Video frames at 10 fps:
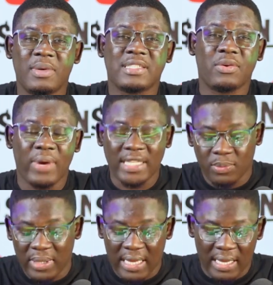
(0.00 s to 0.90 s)
him as a right
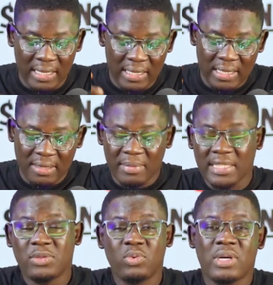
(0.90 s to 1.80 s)
winger.
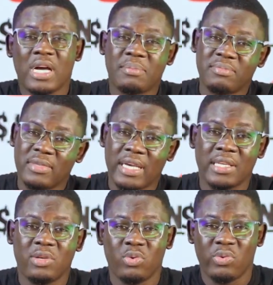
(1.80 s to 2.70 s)
But he will come
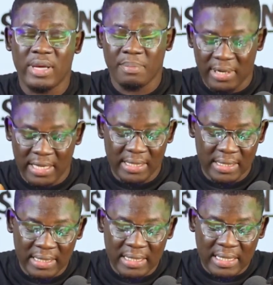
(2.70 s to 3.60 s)
and he will go and play
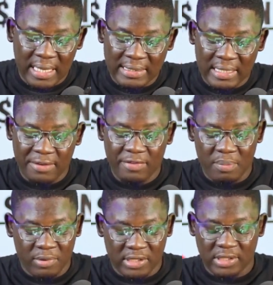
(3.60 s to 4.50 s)
at a
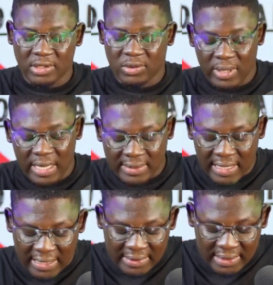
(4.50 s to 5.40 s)
different position. So, yes,
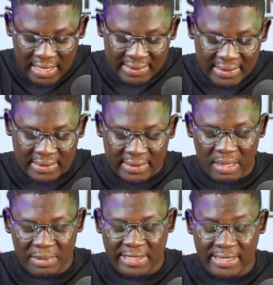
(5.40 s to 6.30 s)
guys, that is it.
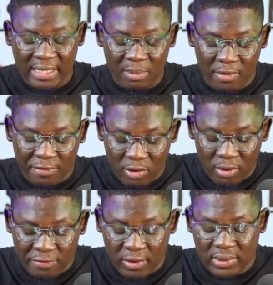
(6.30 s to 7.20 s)
Let me take some of
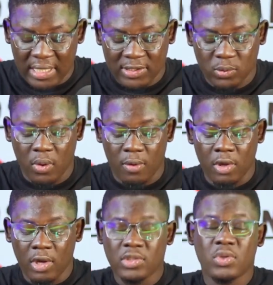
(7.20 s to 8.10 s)
your views as
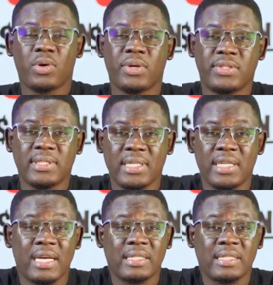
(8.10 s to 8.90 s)
well. So, Chris Sitting, he